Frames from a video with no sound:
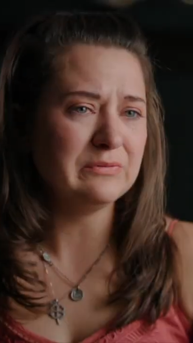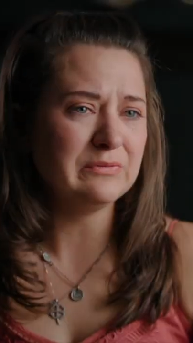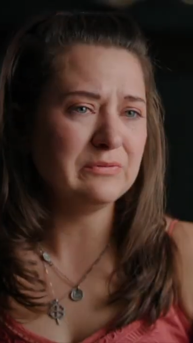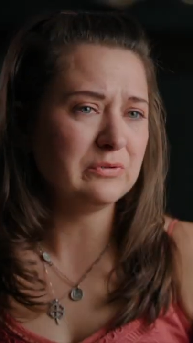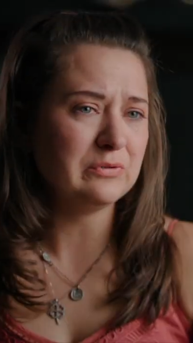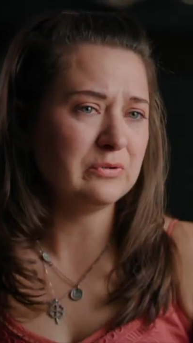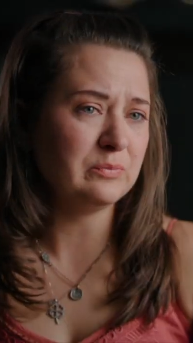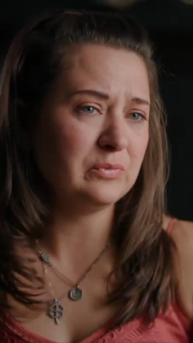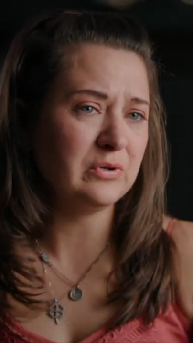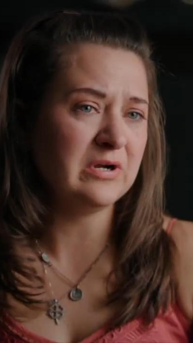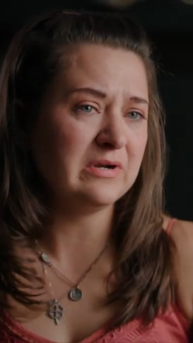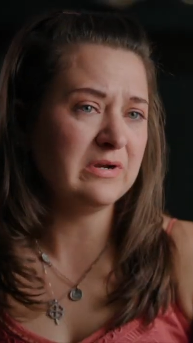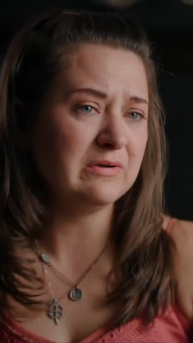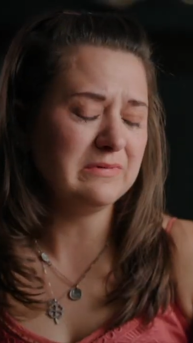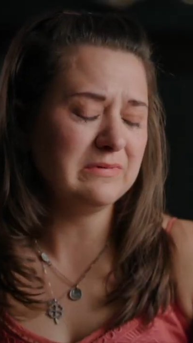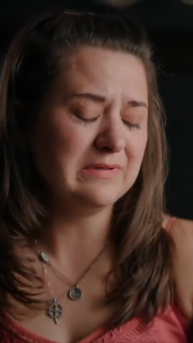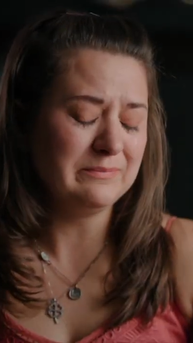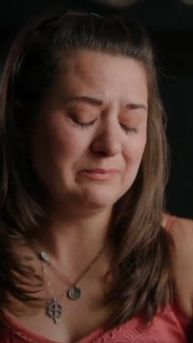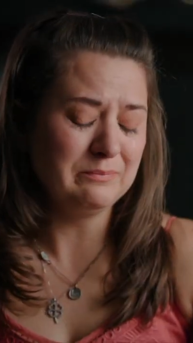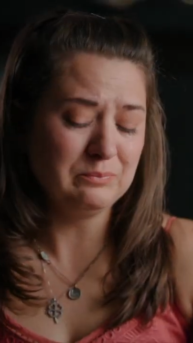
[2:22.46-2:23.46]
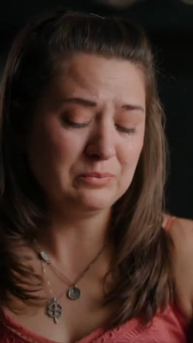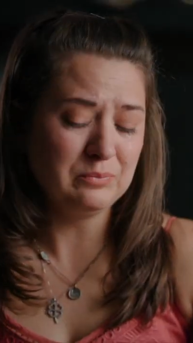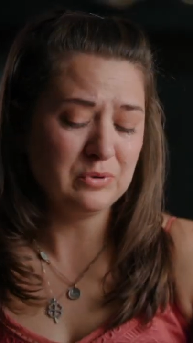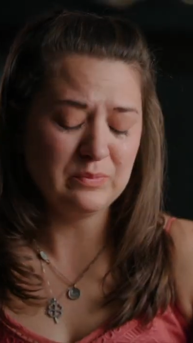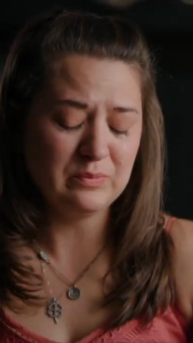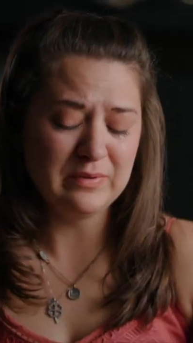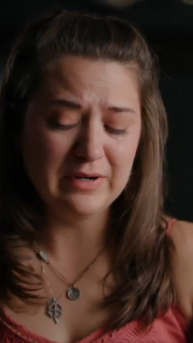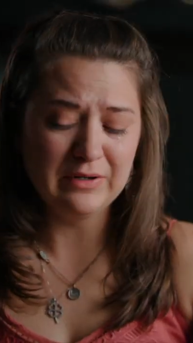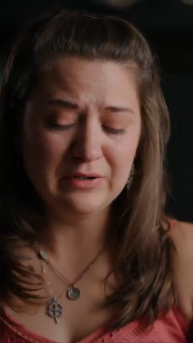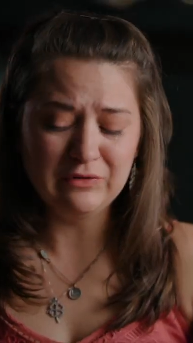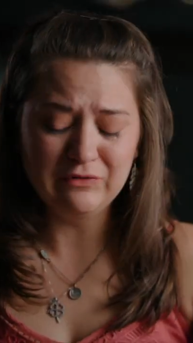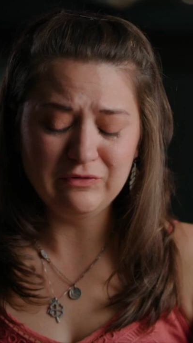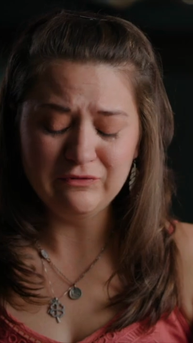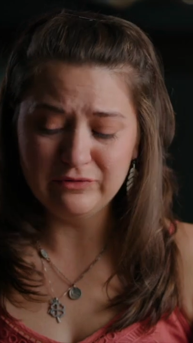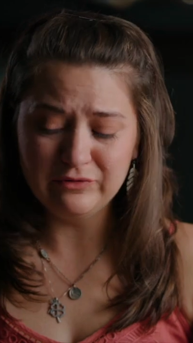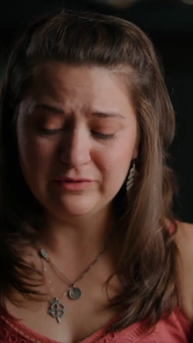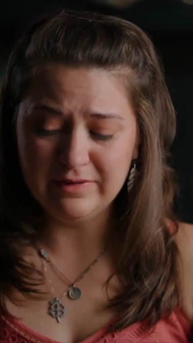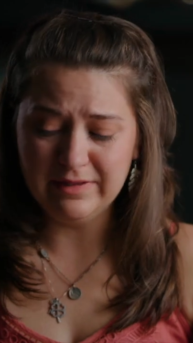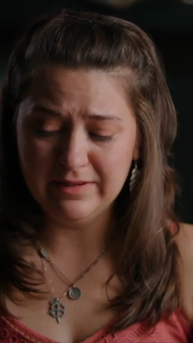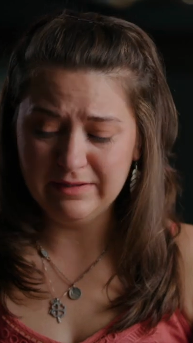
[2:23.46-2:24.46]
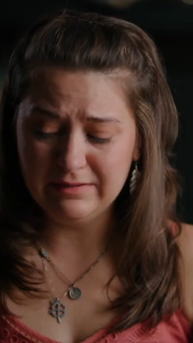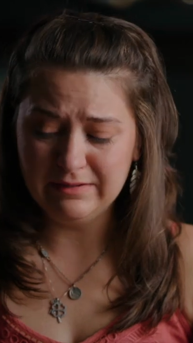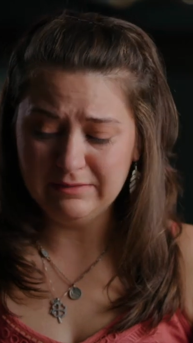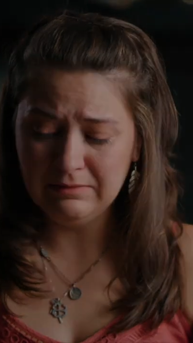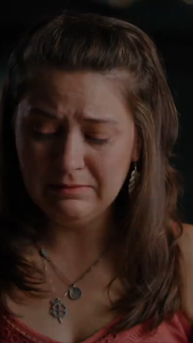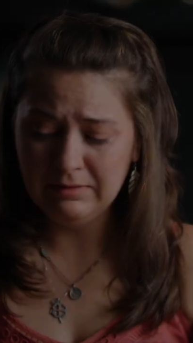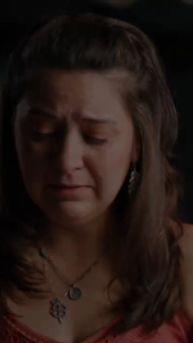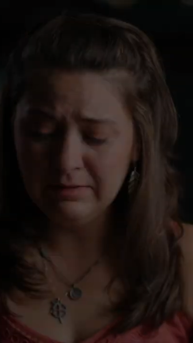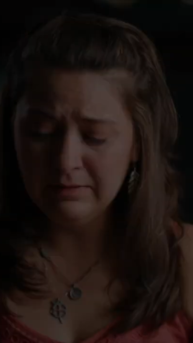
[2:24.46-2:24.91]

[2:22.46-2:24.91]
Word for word: can compare prepare you for that.